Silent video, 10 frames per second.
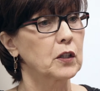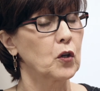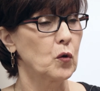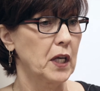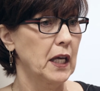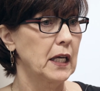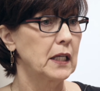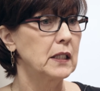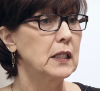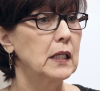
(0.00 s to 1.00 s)

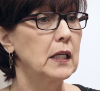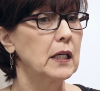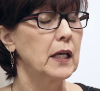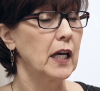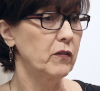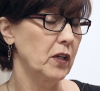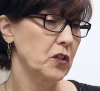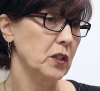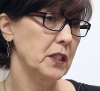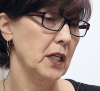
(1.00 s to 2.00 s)
cocaine, and
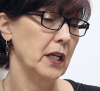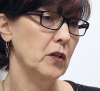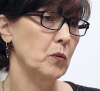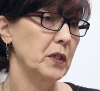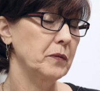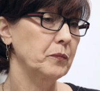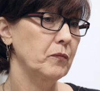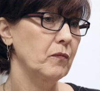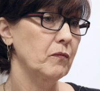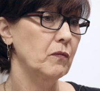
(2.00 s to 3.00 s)
eventually to heroin.
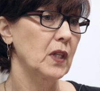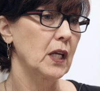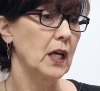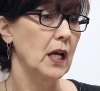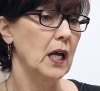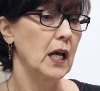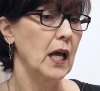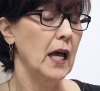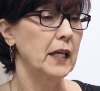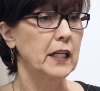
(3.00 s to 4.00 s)

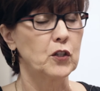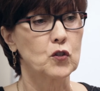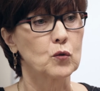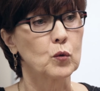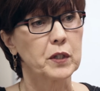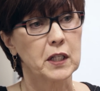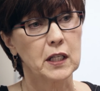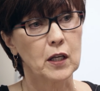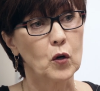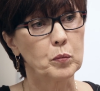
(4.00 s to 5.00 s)
And each door that
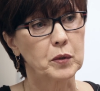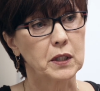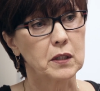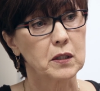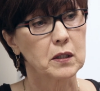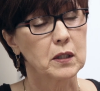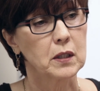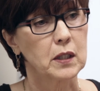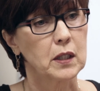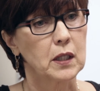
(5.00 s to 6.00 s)
he opened,
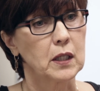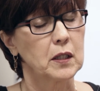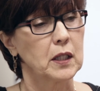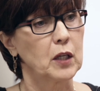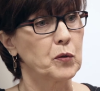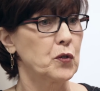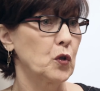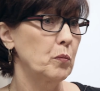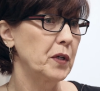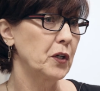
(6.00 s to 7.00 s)
it was
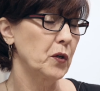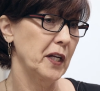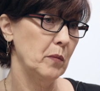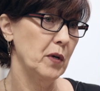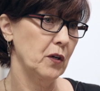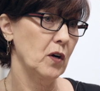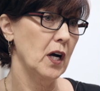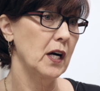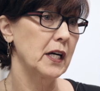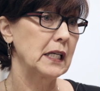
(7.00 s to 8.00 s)
to a bigger and a better
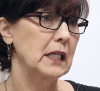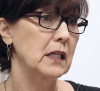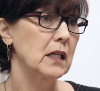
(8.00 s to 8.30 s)
high,